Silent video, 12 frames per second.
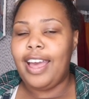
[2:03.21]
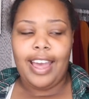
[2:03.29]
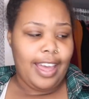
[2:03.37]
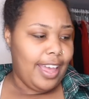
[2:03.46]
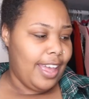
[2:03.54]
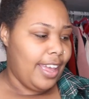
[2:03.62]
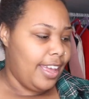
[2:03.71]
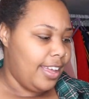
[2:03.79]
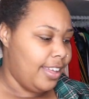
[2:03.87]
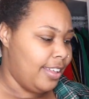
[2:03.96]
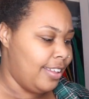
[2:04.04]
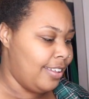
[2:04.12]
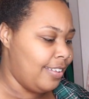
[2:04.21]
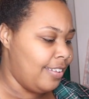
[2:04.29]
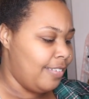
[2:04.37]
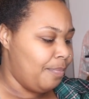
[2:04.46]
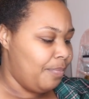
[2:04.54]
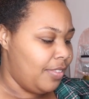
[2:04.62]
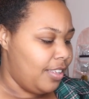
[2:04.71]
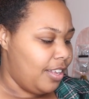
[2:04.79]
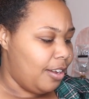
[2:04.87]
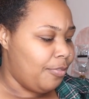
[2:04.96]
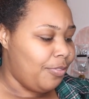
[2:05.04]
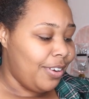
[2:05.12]
light,
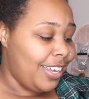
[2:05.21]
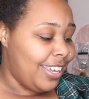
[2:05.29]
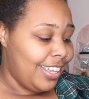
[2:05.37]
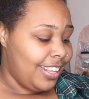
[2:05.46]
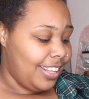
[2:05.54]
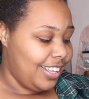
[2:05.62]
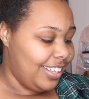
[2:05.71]
a freaking,